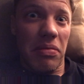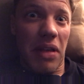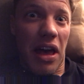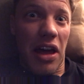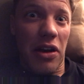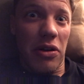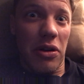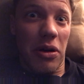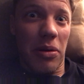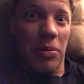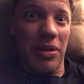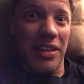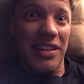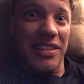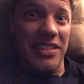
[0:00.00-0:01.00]
I don't know,
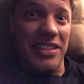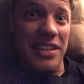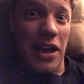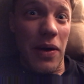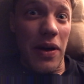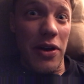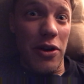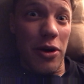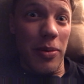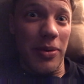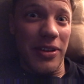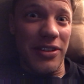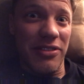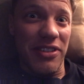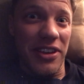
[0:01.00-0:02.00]
but this is how I
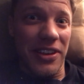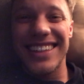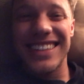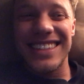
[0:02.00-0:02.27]
normally feel.